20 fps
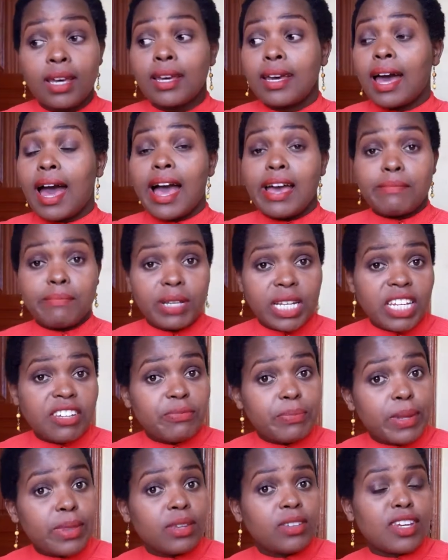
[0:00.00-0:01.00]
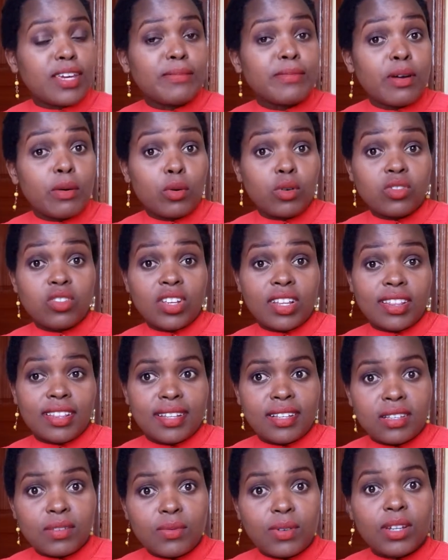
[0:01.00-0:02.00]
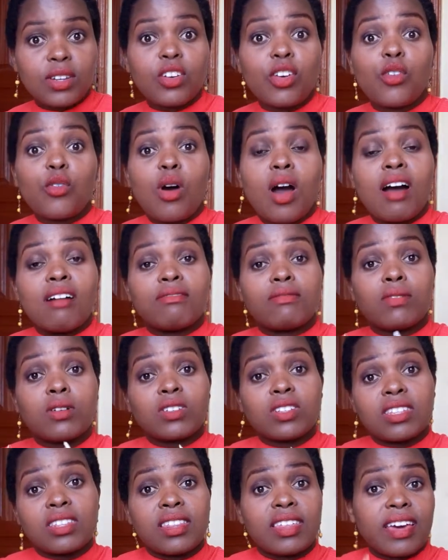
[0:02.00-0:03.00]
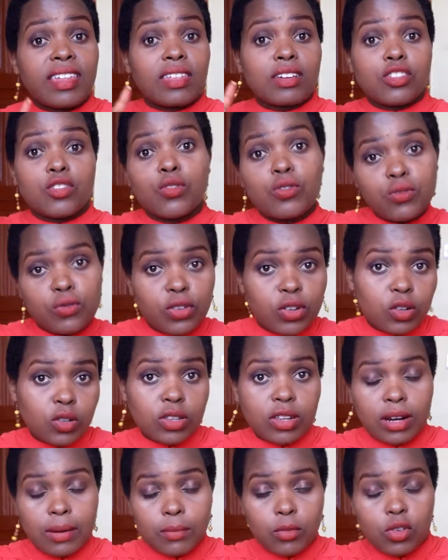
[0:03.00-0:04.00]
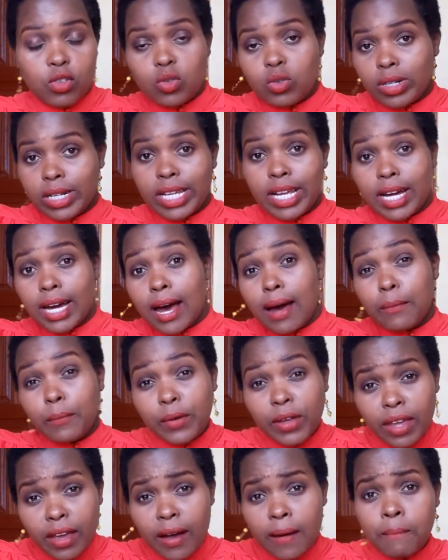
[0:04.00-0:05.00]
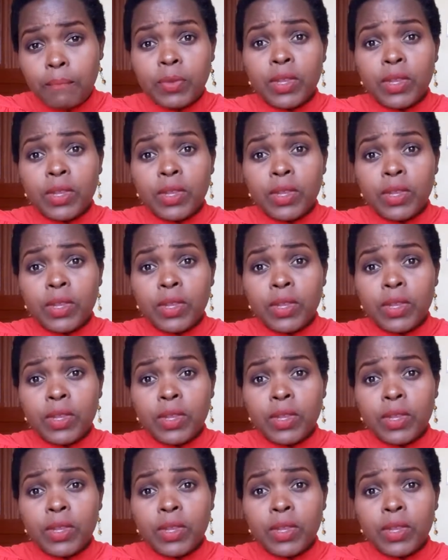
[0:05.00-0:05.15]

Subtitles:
I believe by the time you're watching this video, you have watched the other two videos that I'm going to link up here.